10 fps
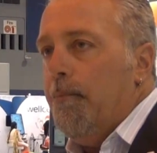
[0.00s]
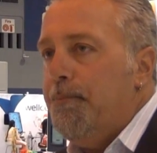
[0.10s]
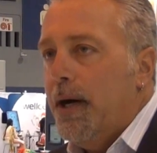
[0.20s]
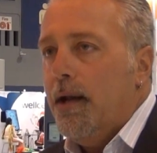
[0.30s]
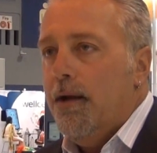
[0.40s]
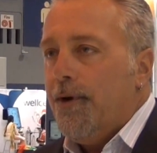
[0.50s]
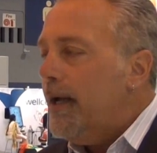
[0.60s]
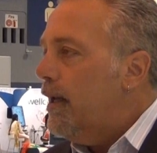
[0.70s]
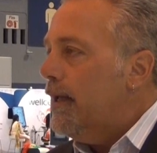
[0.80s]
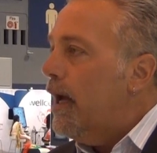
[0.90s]
But if I
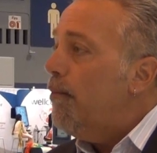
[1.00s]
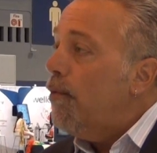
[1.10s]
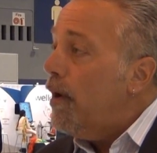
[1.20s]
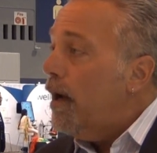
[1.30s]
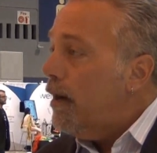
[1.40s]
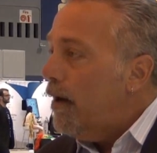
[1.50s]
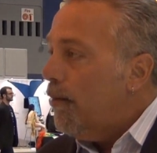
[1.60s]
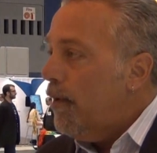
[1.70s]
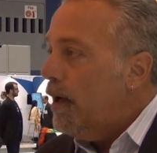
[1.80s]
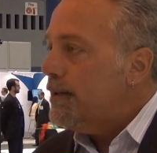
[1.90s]
can get more out of that
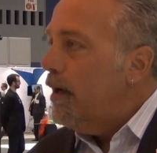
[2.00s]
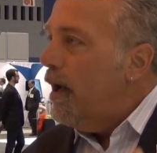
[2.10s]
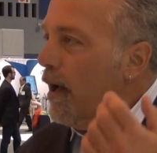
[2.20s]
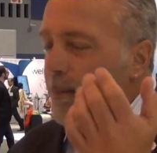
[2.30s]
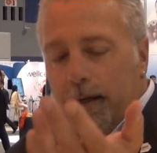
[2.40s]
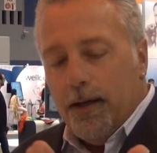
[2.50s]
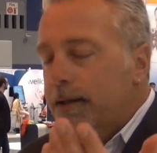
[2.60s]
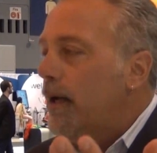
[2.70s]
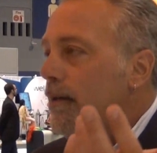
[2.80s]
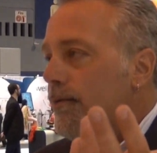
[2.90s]
watch, am I going to
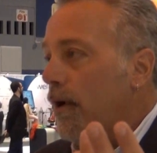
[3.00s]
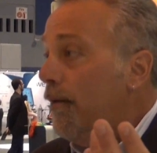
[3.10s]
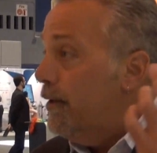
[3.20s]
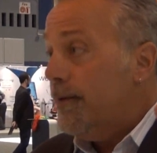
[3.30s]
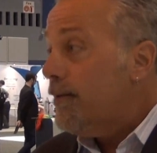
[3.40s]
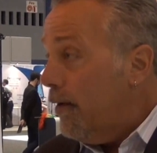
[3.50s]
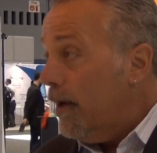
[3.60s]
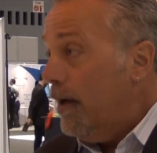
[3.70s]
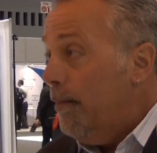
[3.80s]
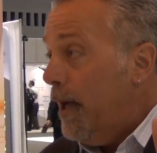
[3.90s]
take this off? Is this going
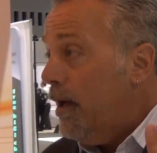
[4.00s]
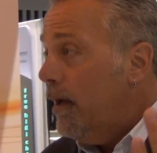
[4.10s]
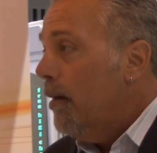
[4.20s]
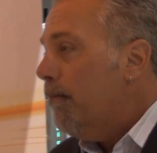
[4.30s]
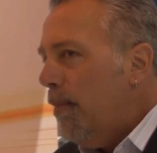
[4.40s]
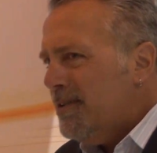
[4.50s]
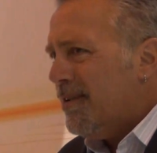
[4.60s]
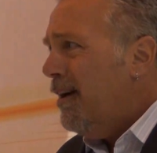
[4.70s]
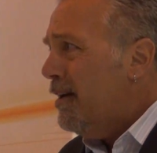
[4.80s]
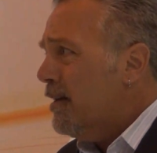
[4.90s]
on eBay? Yeah. Most
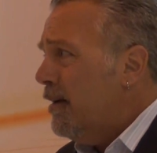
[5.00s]
likely.